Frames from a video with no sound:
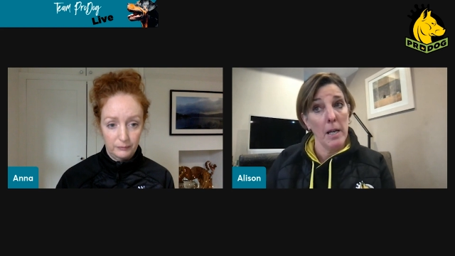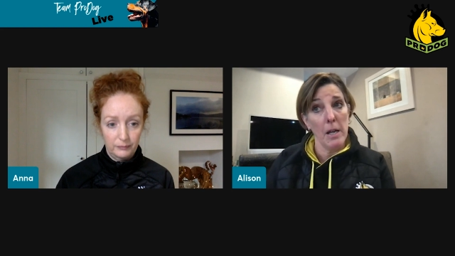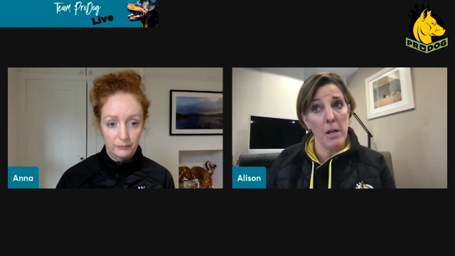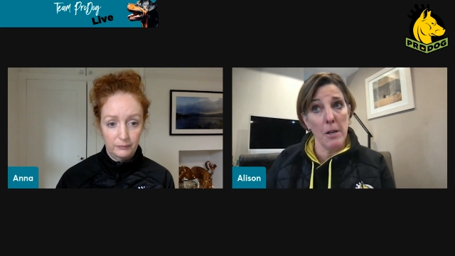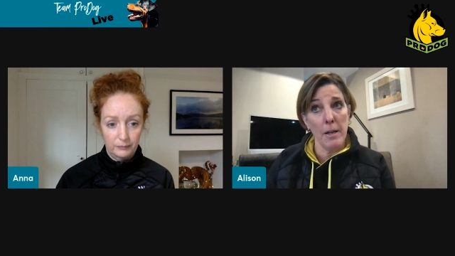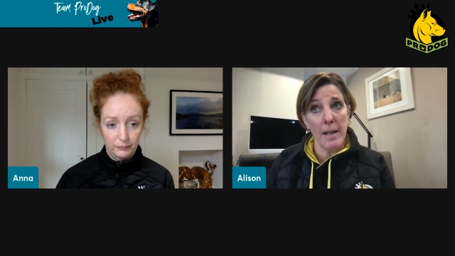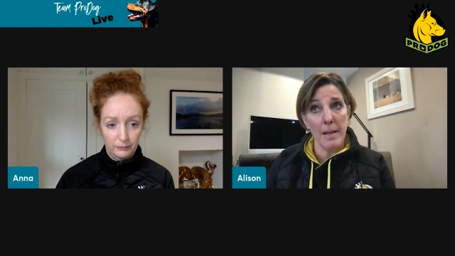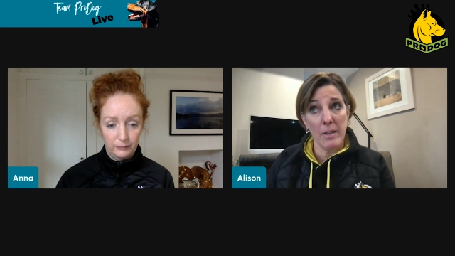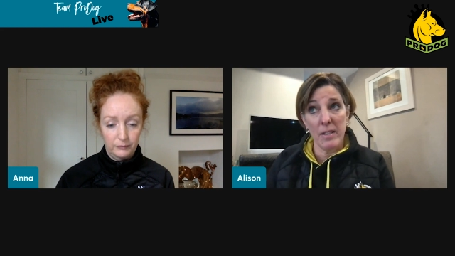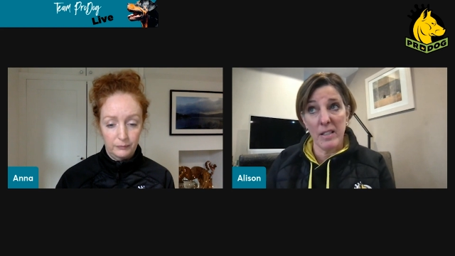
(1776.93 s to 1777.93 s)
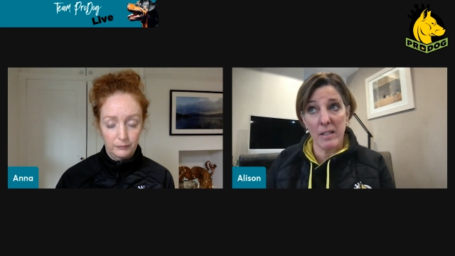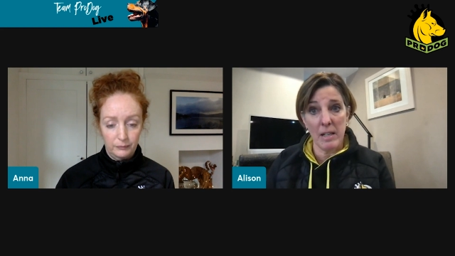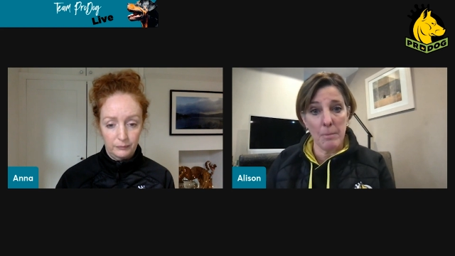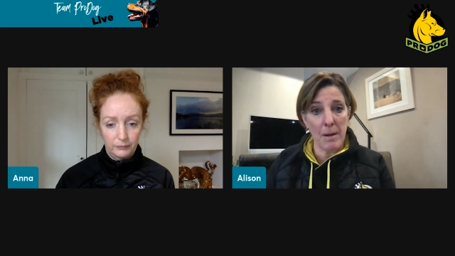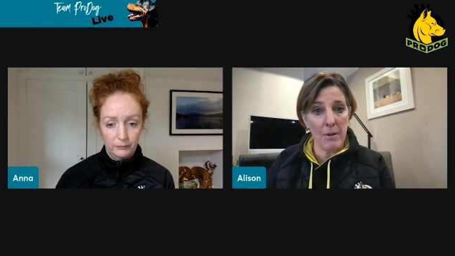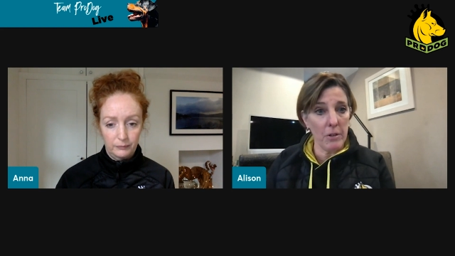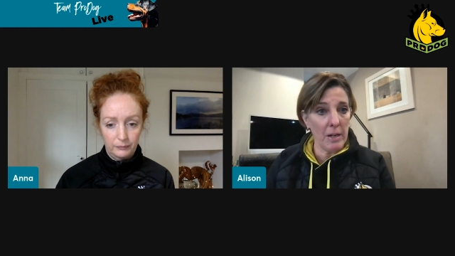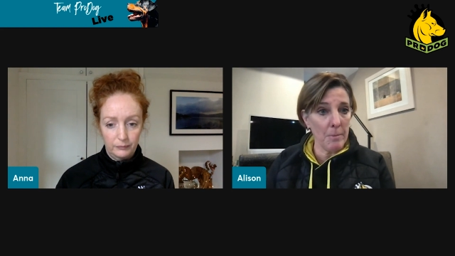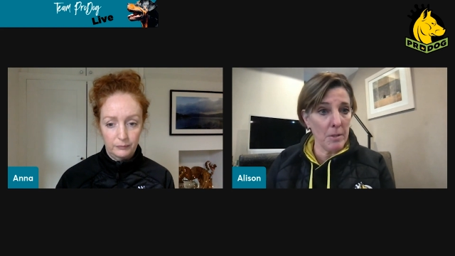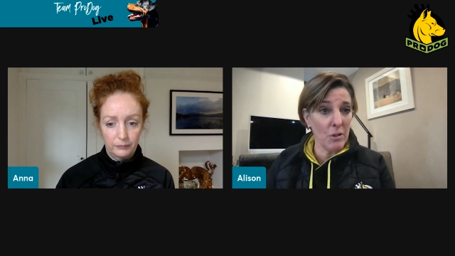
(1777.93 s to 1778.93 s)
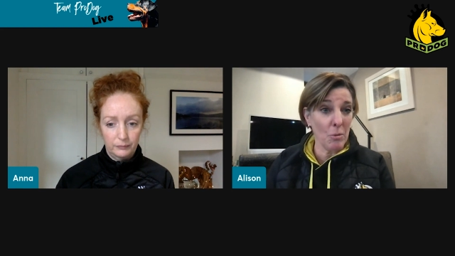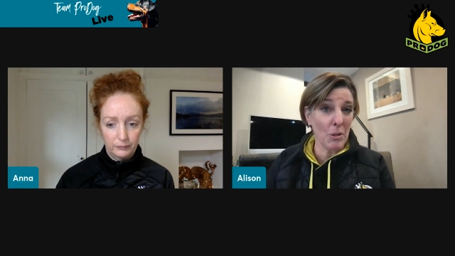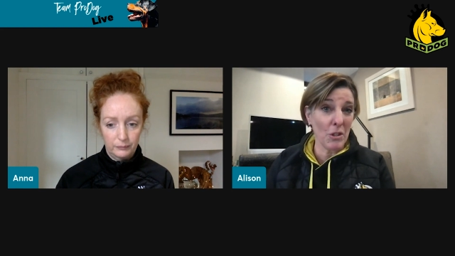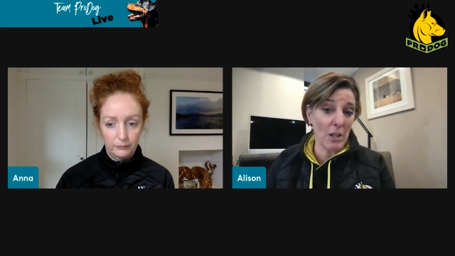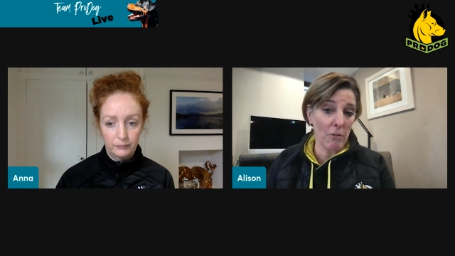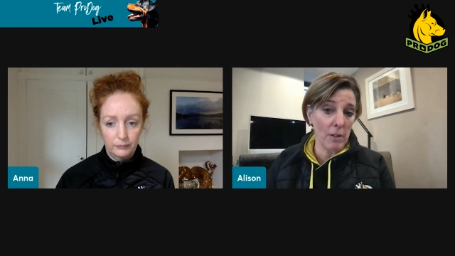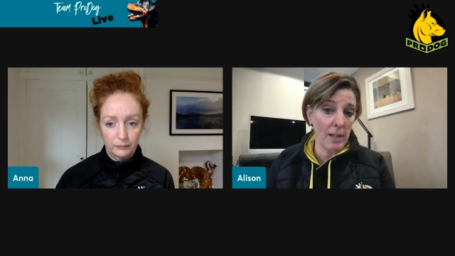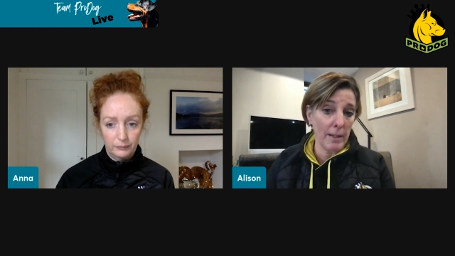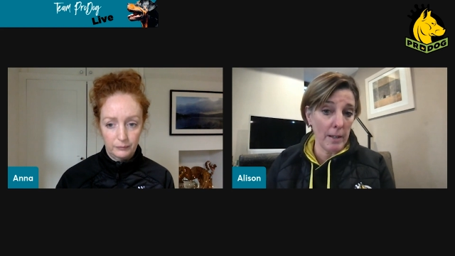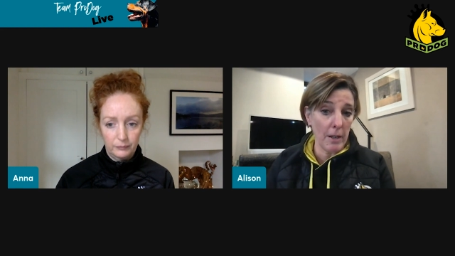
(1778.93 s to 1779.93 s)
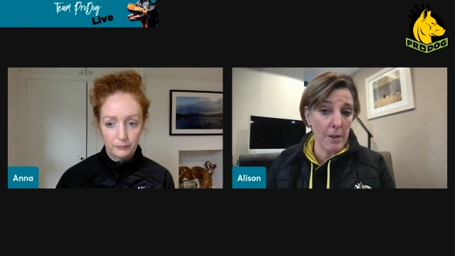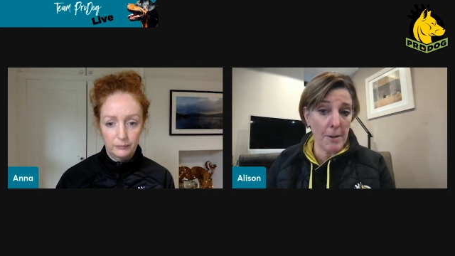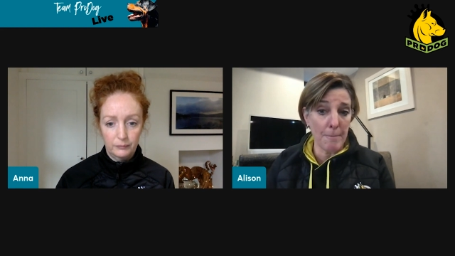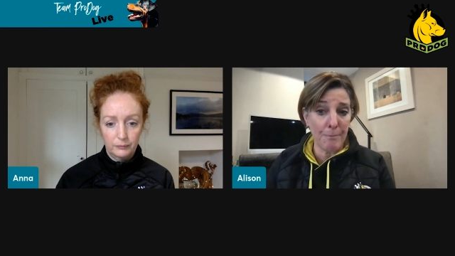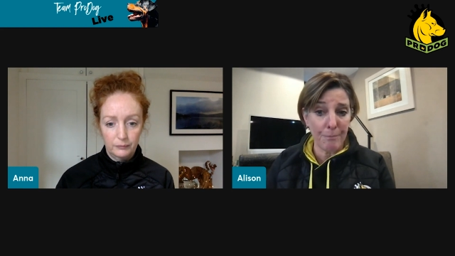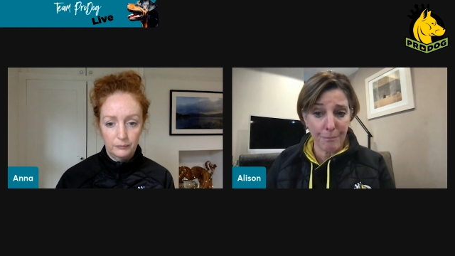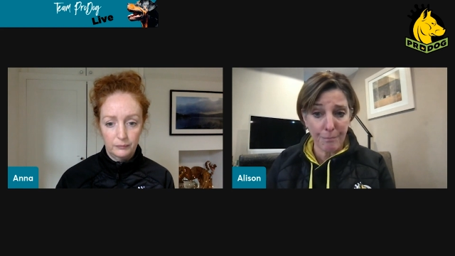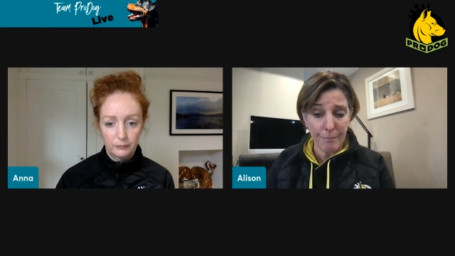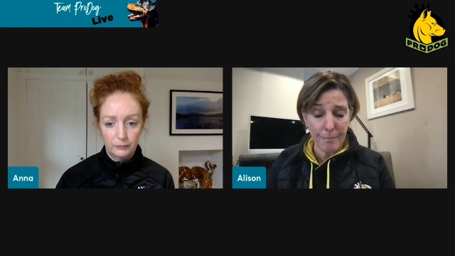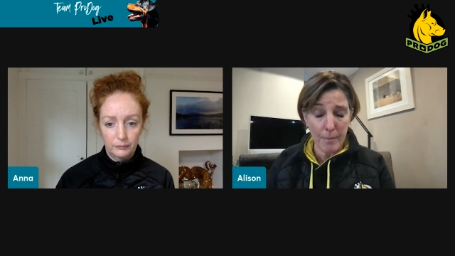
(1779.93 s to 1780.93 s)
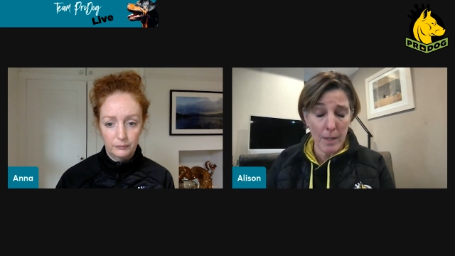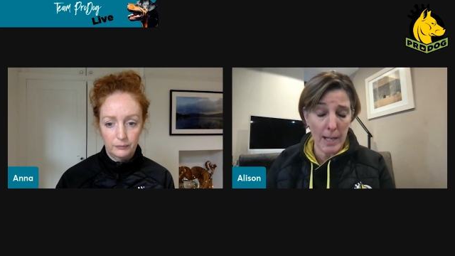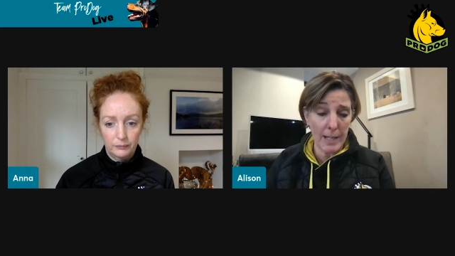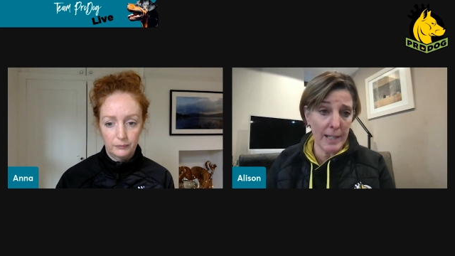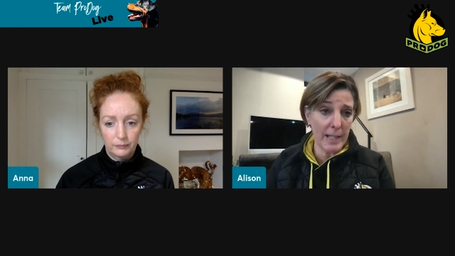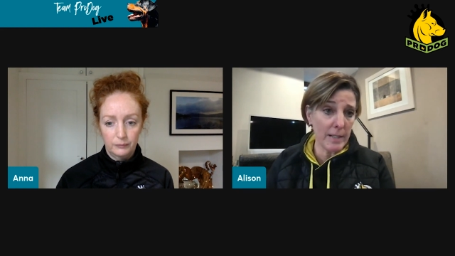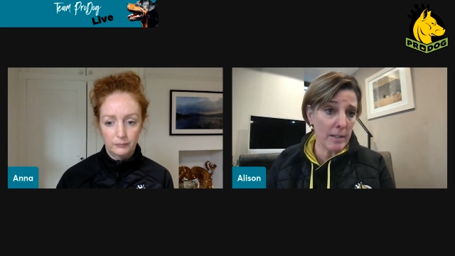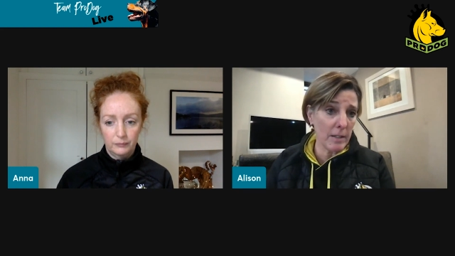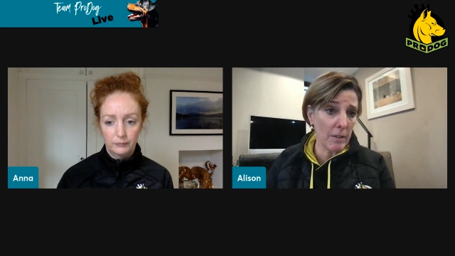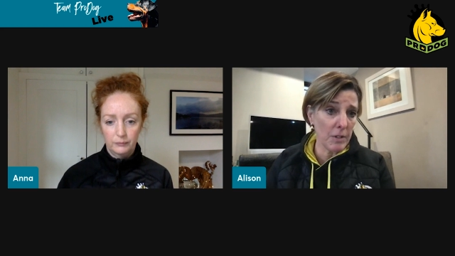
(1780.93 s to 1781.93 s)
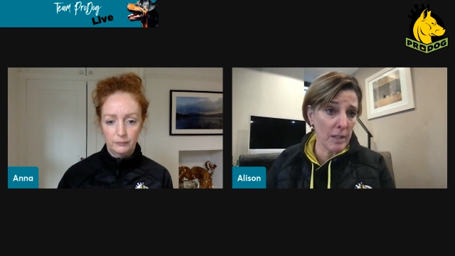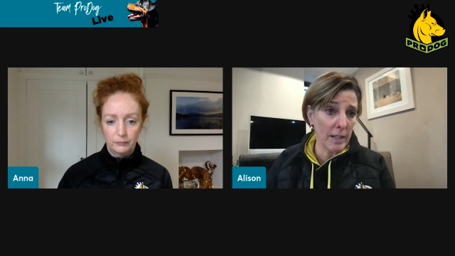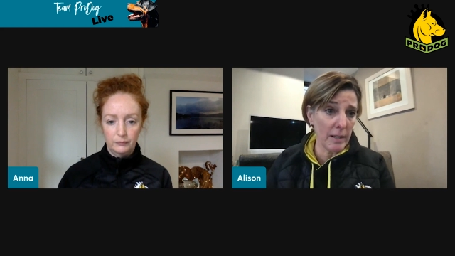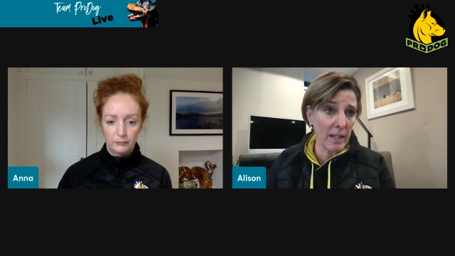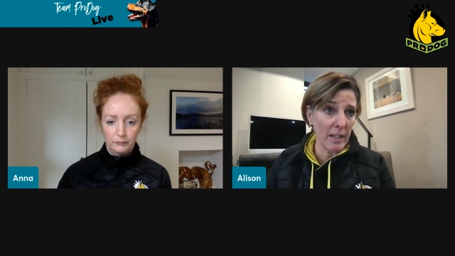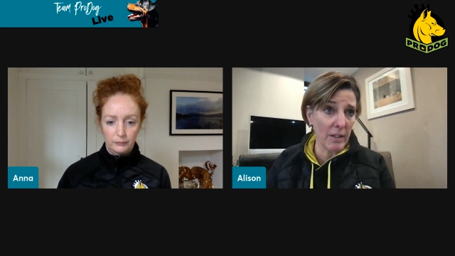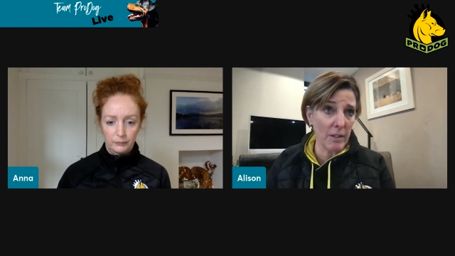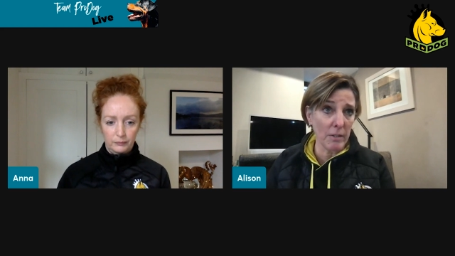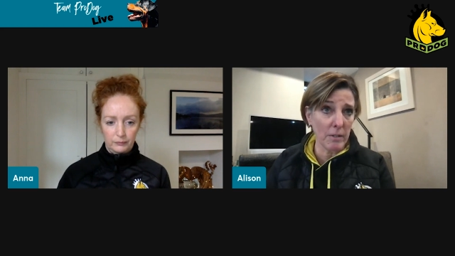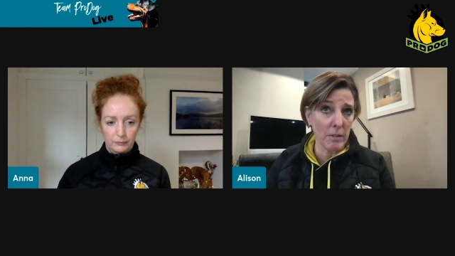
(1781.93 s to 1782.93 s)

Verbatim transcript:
Speaker 1: Uh, a because it's it's better on an empty stomach generally, um, and it is obviously like a